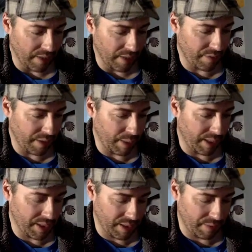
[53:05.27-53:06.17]
don't know if anybody
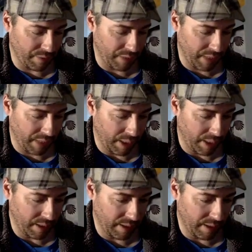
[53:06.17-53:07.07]
else is on Flickr,
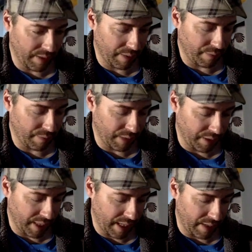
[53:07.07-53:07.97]
but I've got a
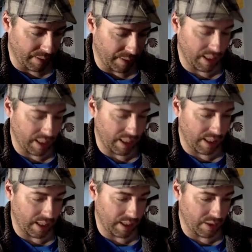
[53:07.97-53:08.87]
Flickr account. Let's
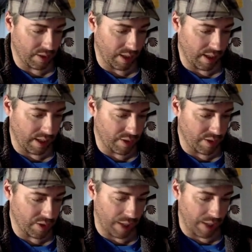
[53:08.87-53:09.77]
see,
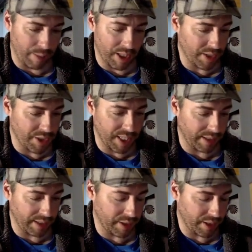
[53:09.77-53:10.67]
Jamin Hunter
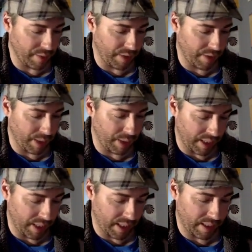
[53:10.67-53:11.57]
Taylor, you can find me on
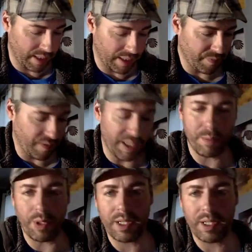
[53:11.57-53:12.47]
there.
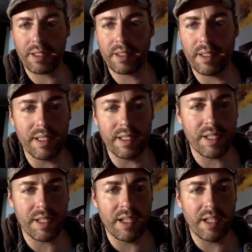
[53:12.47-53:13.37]
Facebook
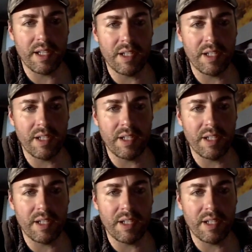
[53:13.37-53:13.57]
is